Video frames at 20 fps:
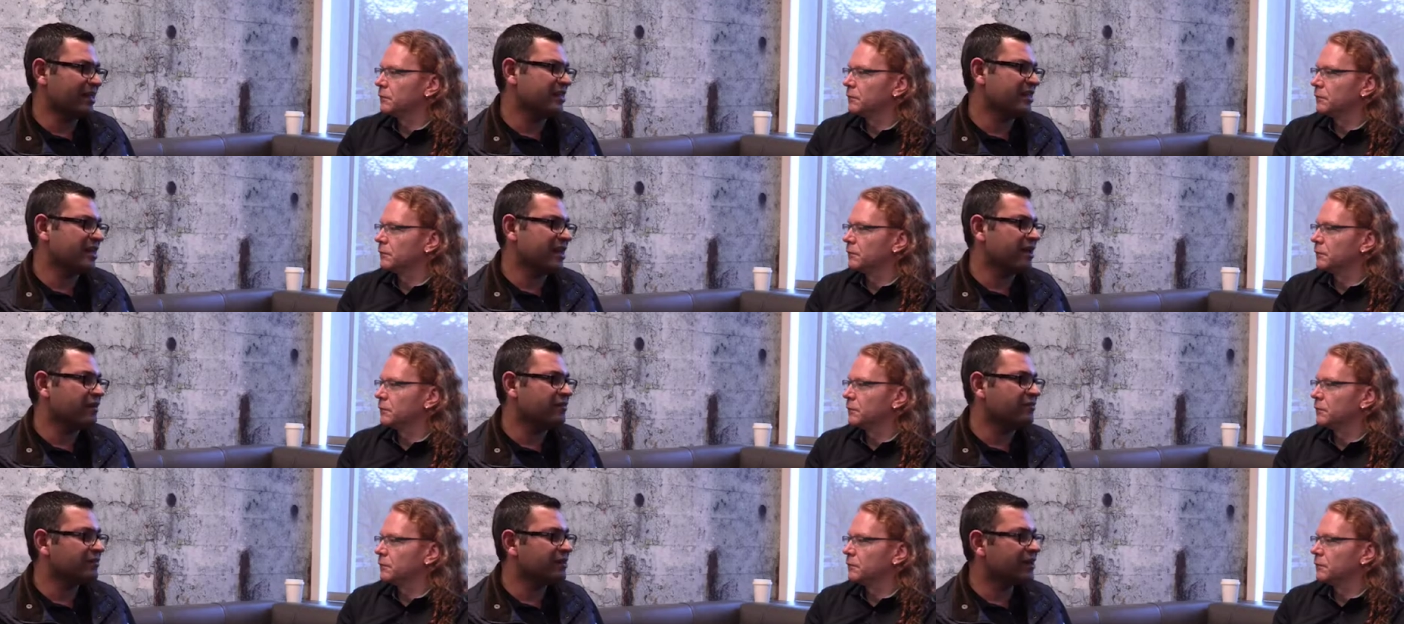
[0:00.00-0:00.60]
Speaker 1: at the
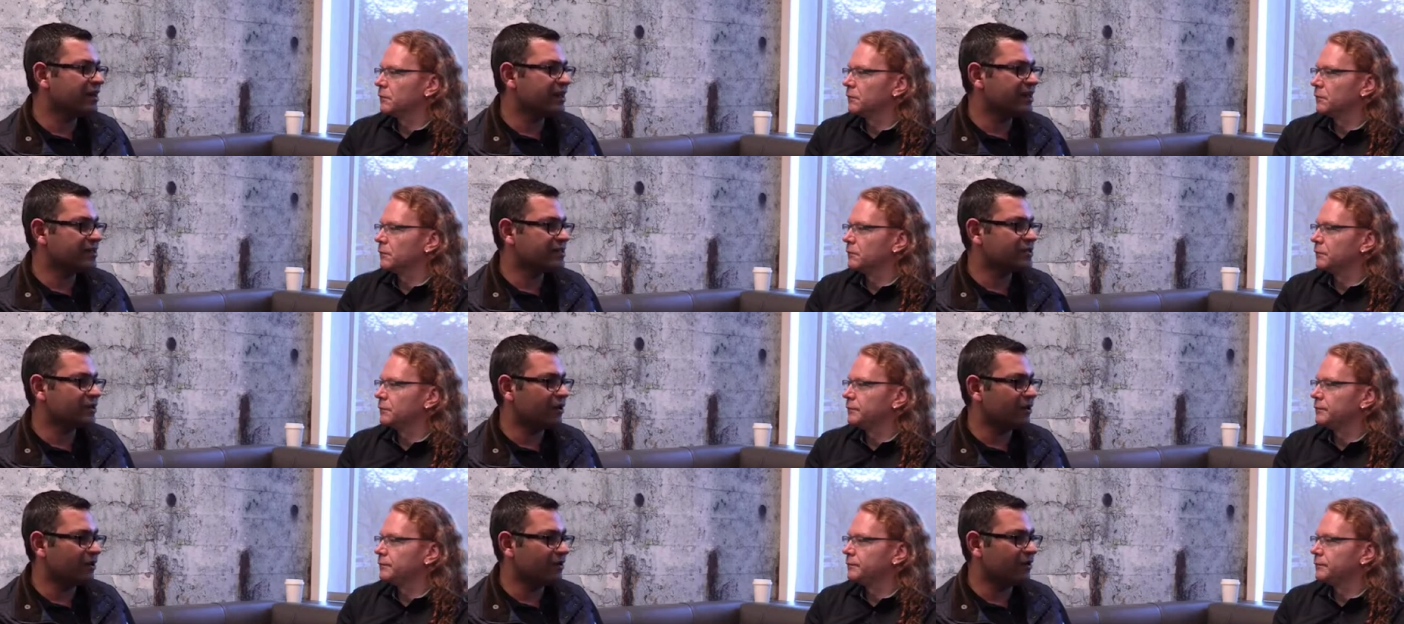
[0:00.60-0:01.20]
end of the day
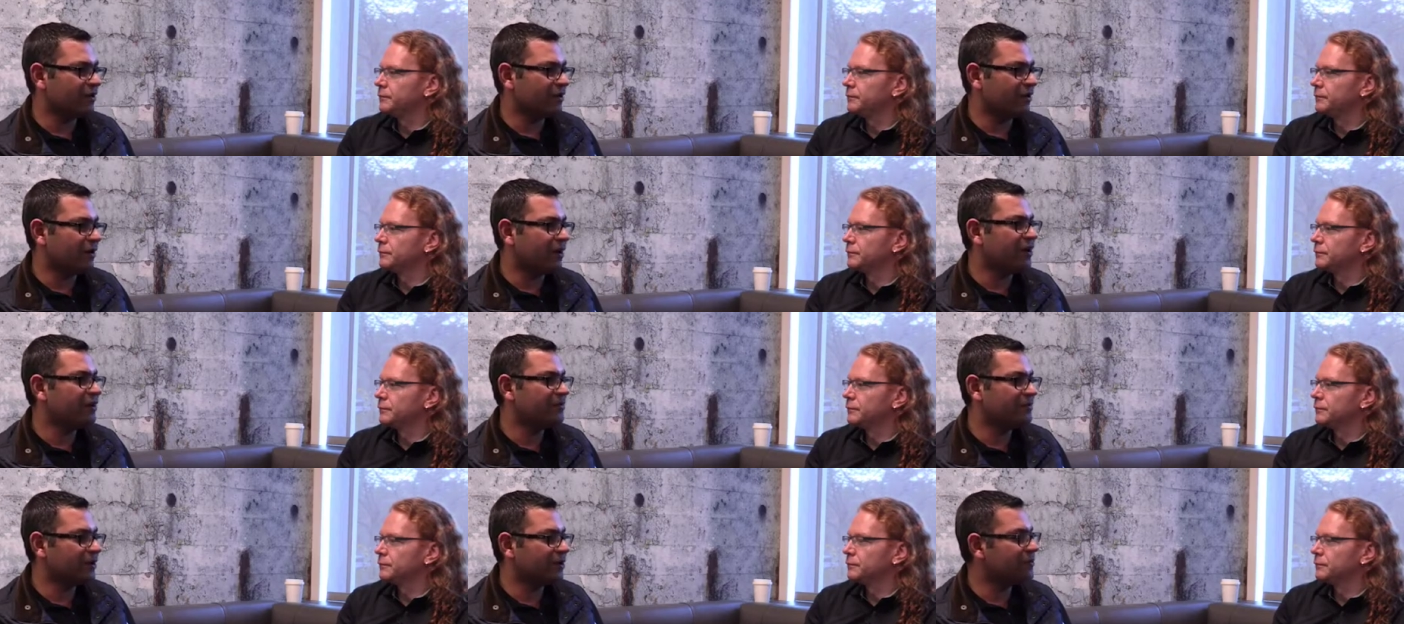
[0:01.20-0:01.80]
it's
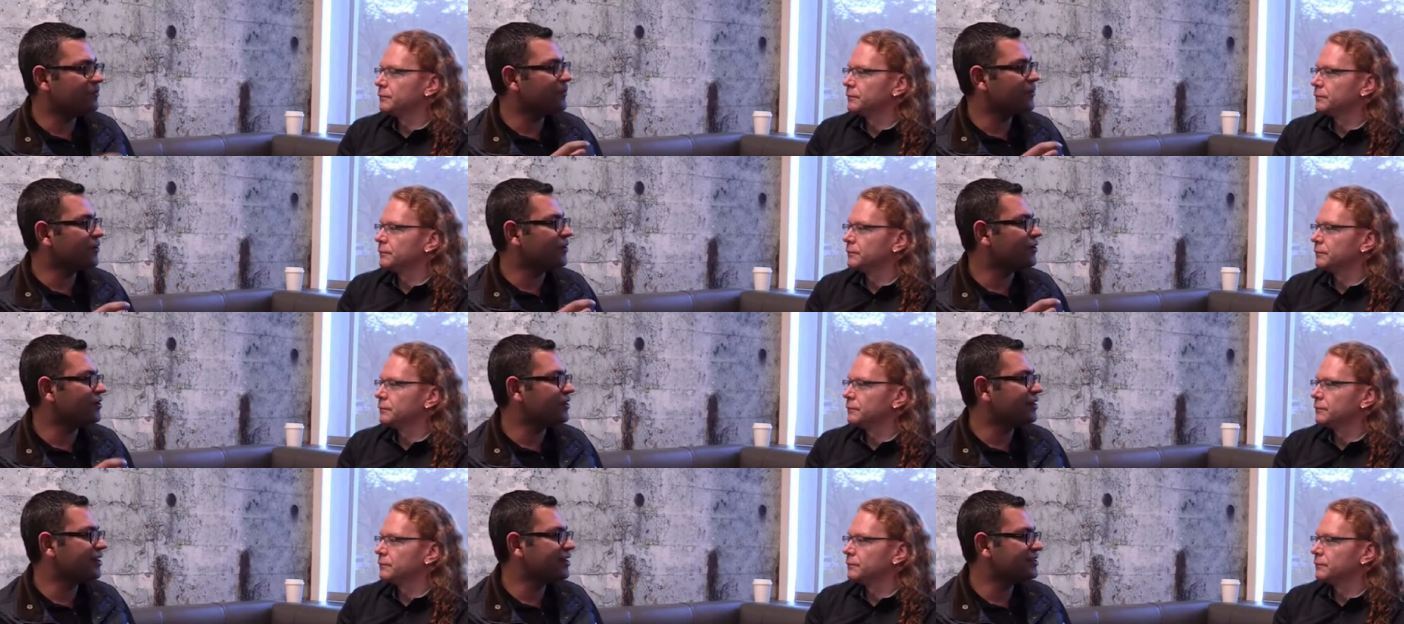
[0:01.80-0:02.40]
all about
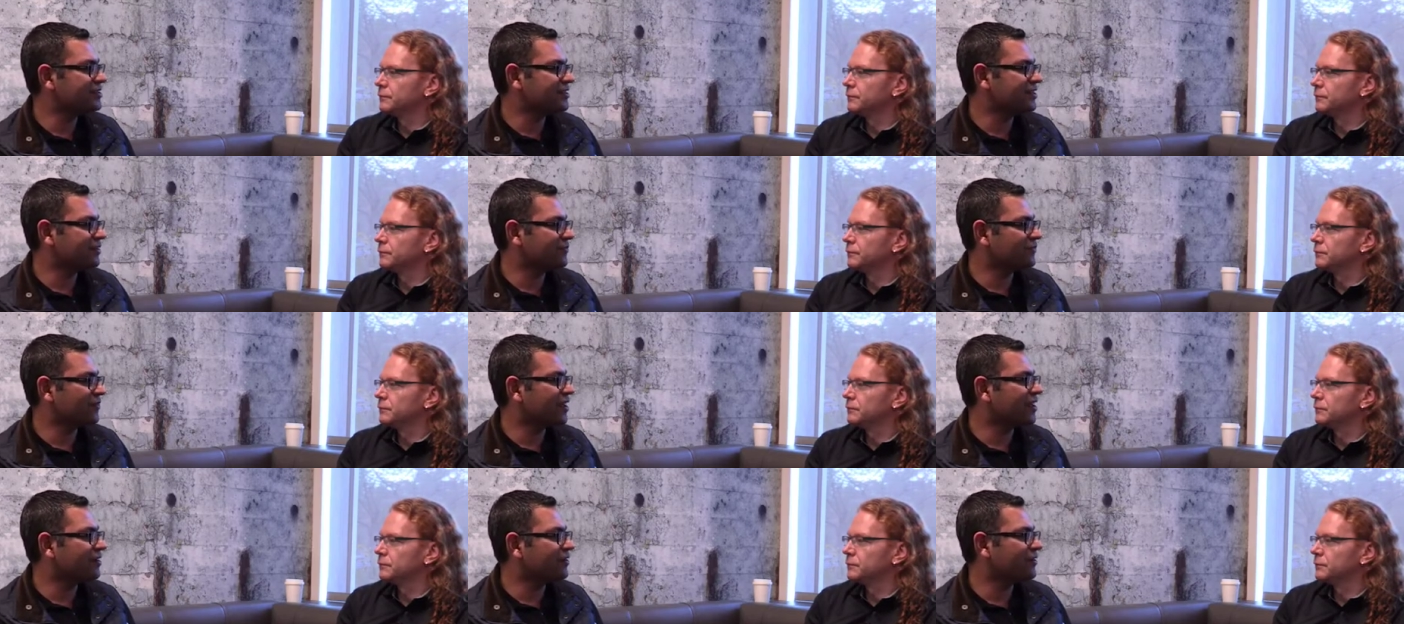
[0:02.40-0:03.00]

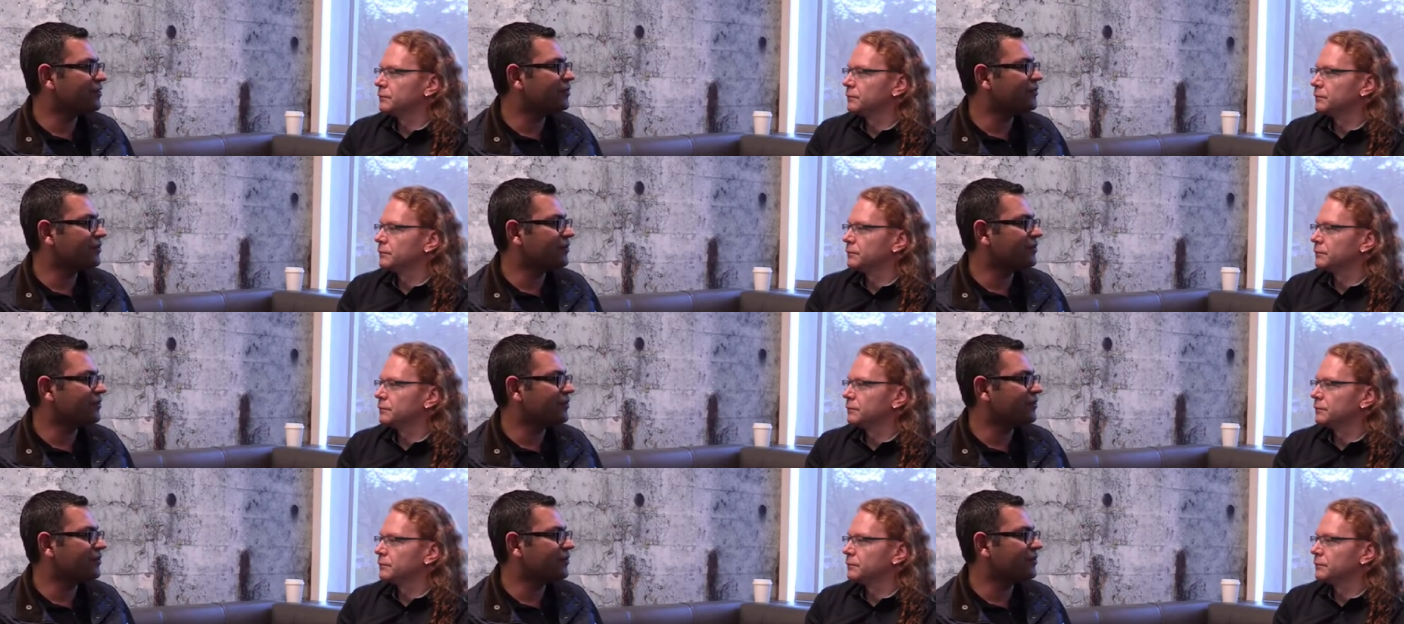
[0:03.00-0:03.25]
prioritizing where do you